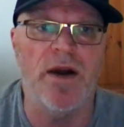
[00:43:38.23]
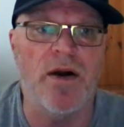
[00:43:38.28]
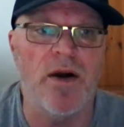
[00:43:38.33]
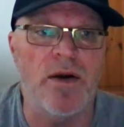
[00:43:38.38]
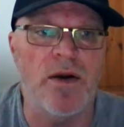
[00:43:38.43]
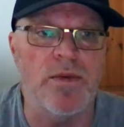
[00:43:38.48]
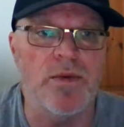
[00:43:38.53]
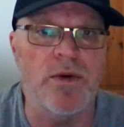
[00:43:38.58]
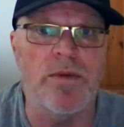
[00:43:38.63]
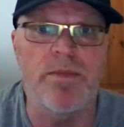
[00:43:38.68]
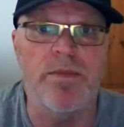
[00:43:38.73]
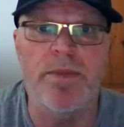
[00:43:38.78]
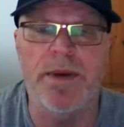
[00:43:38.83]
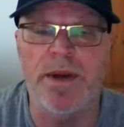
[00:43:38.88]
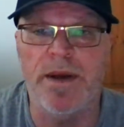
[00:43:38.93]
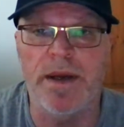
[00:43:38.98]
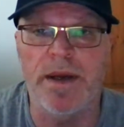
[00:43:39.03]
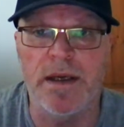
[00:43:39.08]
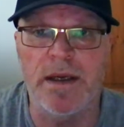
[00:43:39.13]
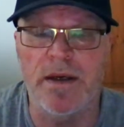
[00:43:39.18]
I would, but
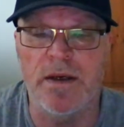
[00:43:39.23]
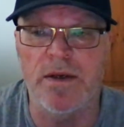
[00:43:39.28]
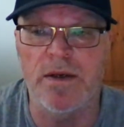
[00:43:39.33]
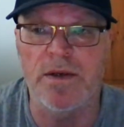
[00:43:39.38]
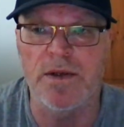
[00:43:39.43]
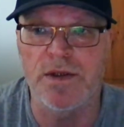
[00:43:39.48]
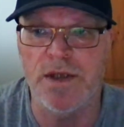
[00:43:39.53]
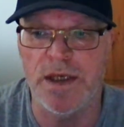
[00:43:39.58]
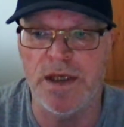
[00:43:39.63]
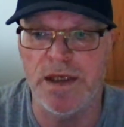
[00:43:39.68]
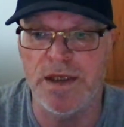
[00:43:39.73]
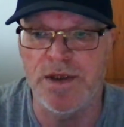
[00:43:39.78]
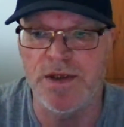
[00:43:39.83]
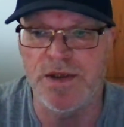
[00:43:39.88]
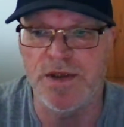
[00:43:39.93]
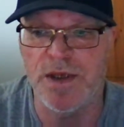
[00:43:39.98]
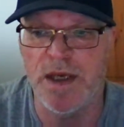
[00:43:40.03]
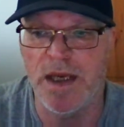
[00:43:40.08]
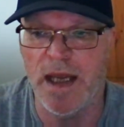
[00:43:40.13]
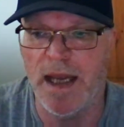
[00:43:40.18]
I can't change
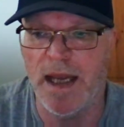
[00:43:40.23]
it.